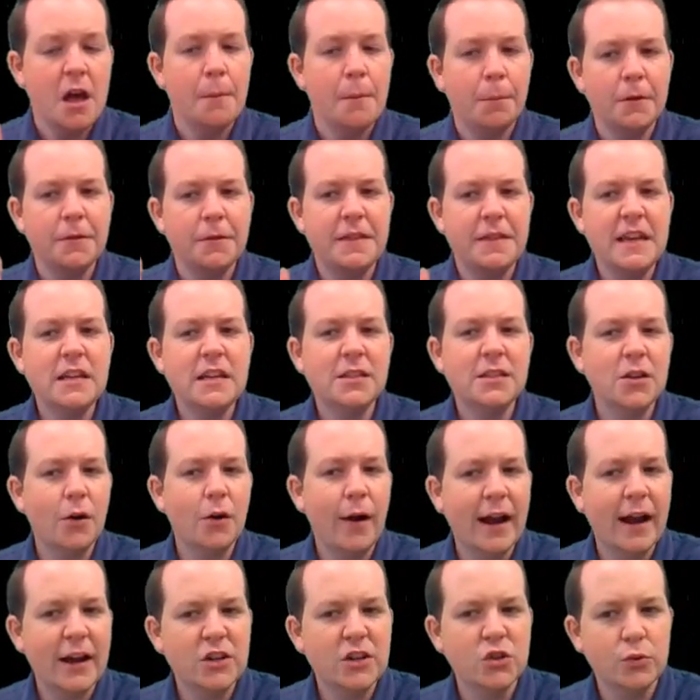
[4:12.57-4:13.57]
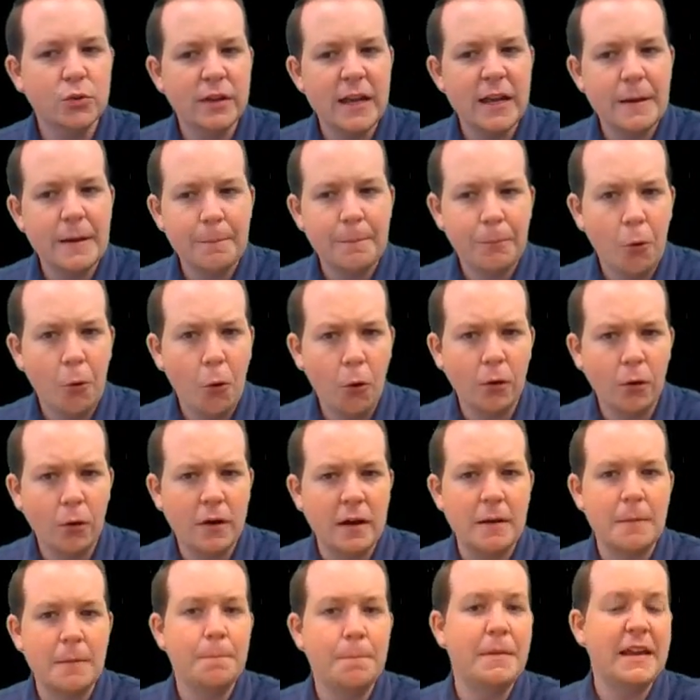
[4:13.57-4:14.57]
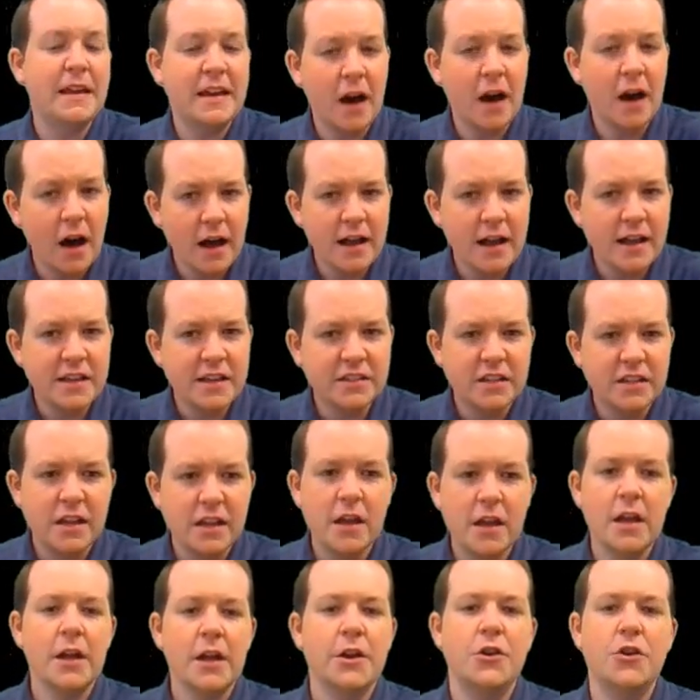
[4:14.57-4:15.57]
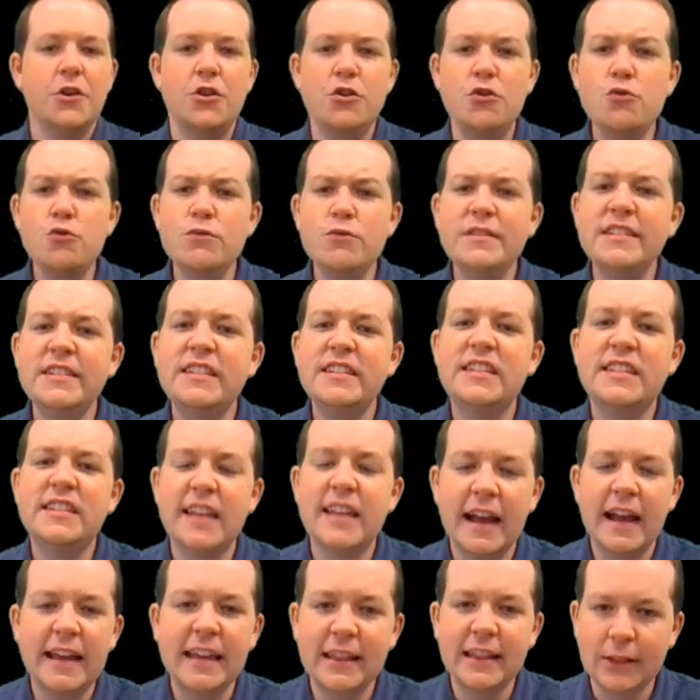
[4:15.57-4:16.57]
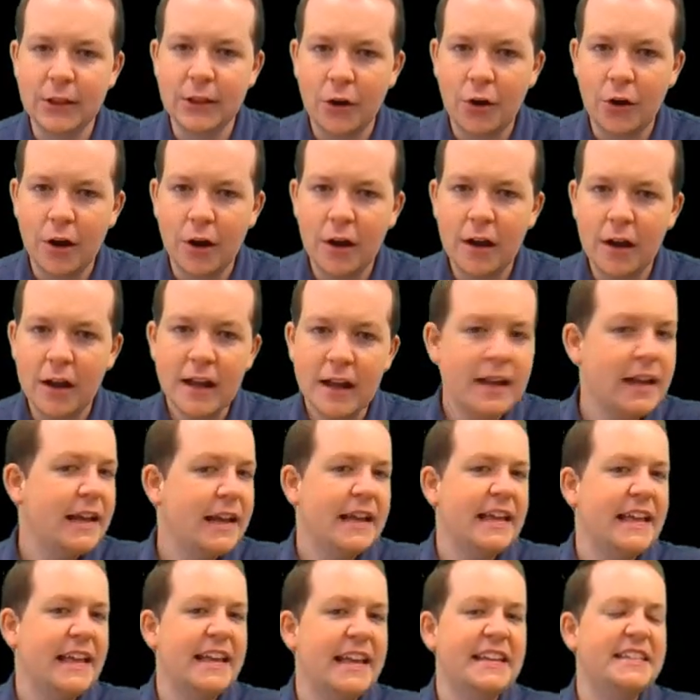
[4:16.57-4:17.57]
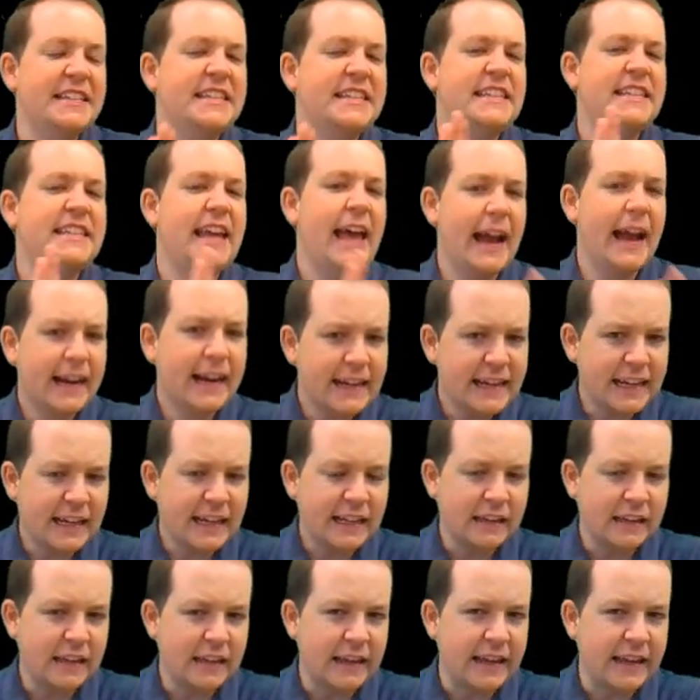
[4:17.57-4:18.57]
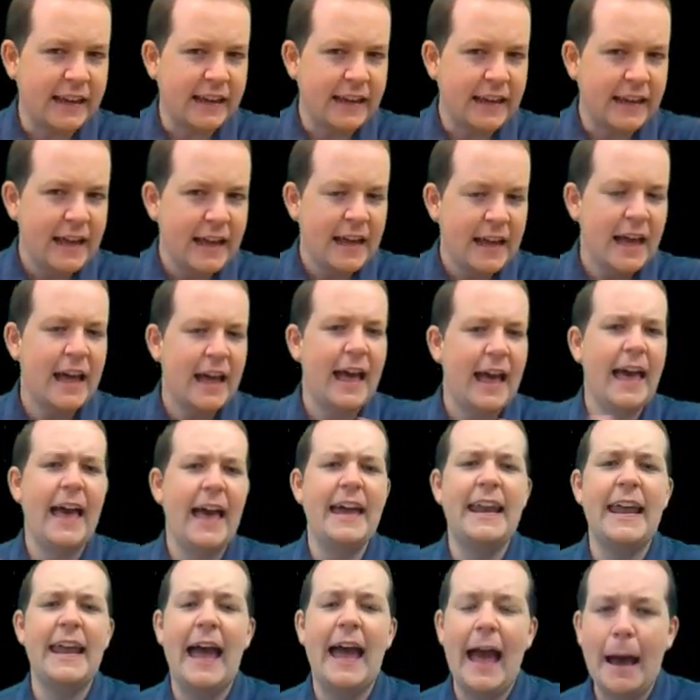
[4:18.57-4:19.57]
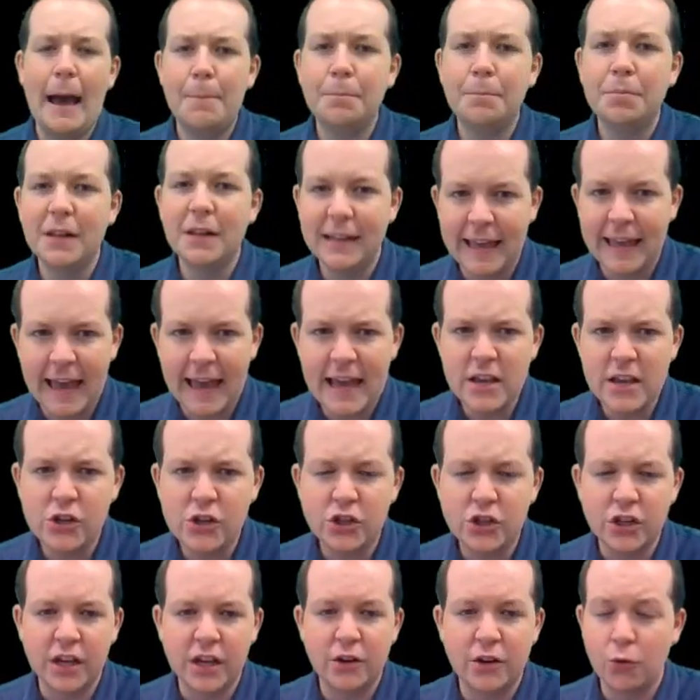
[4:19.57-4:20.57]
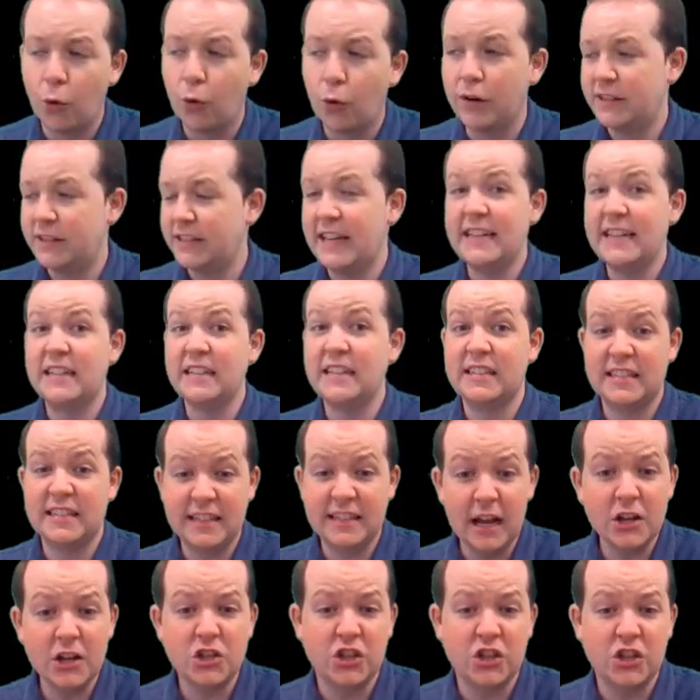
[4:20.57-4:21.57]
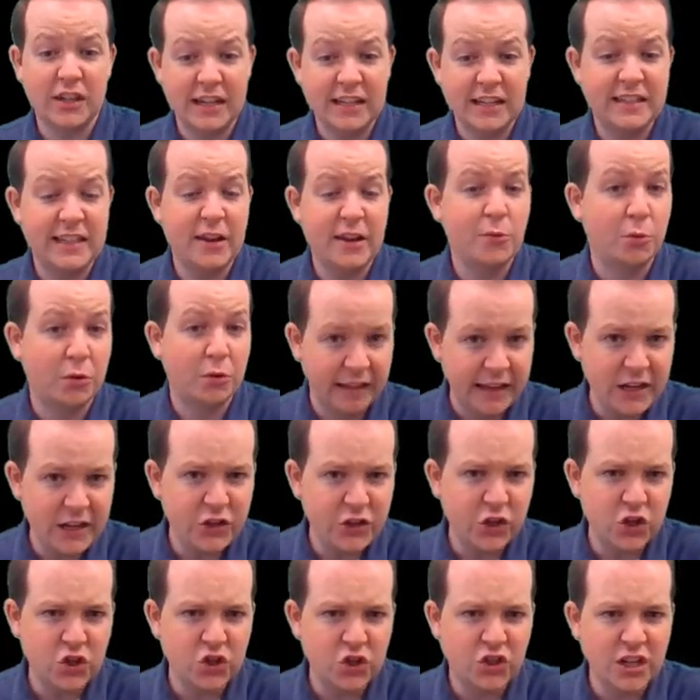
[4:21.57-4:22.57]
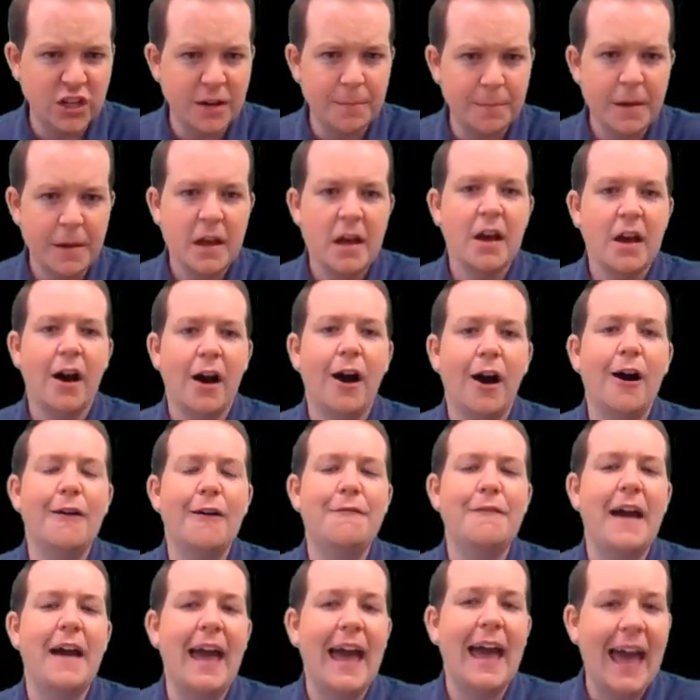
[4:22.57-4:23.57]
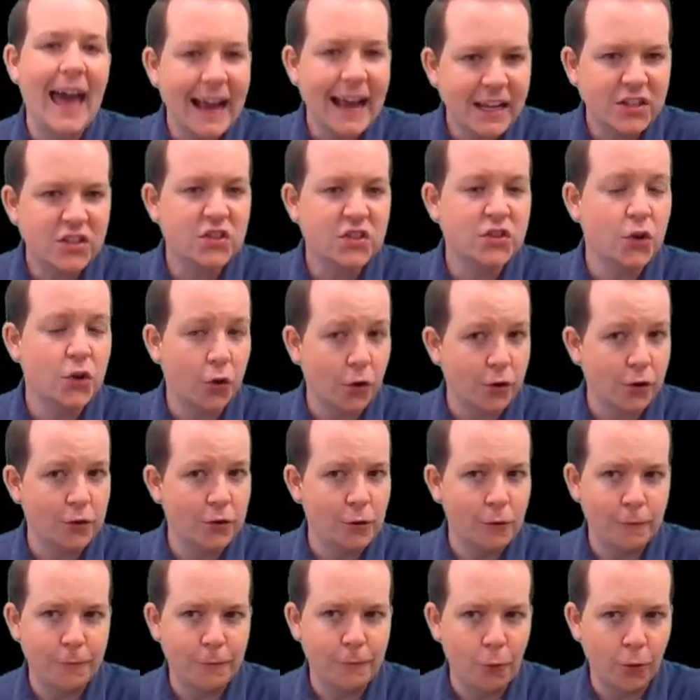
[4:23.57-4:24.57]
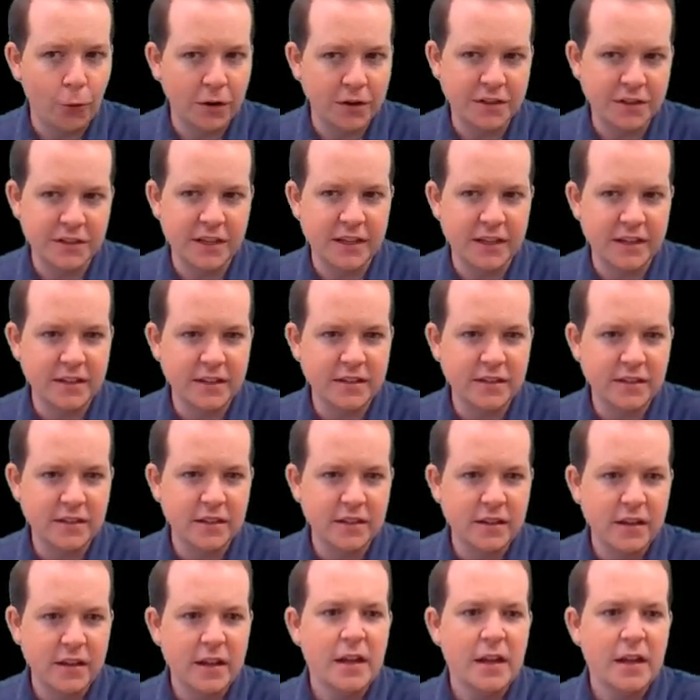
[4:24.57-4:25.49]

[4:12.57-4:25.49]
But these are actually important because Newton's second law is technically an application, or it's a discussion, it's a relationship of external forces.